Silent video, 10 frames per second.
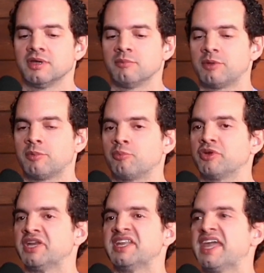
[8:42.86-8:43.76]
people put
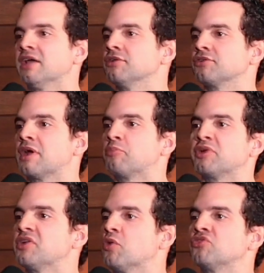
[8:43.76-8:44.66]
in nails, or I put
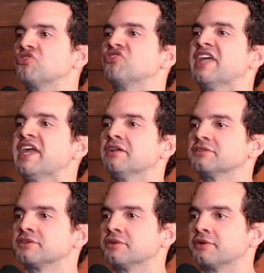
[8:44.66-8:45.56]
in horses'
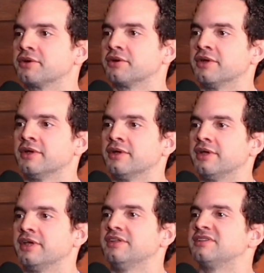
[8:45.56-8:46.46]
nails, or
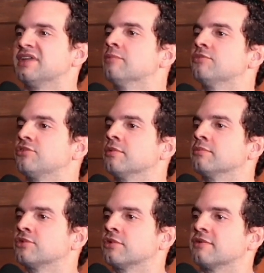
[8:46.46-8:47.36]
is some
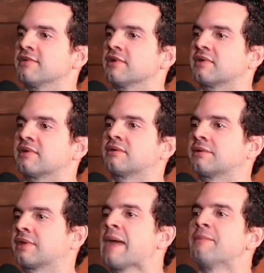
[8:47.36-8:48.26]
sort of a
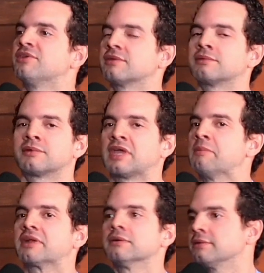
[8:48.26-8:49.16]

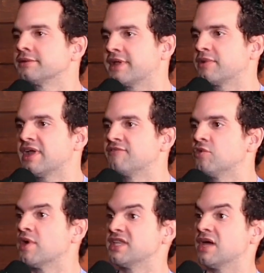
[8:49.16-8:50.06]
chemical that we have no
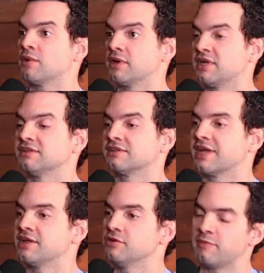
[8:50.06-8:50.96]
idea what it is.
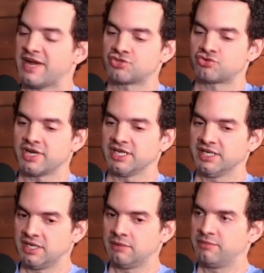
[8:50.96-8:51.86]
Can you backtrack a
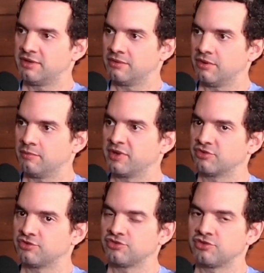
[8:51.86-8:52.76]
little bit on,
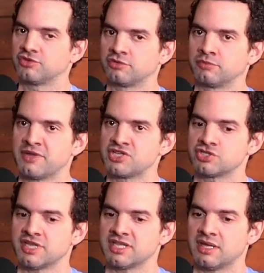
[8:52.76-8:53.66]
because you
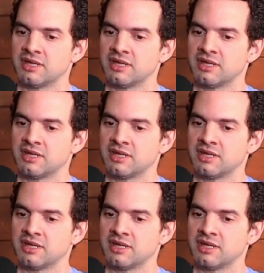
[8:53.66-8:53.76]
mentioned that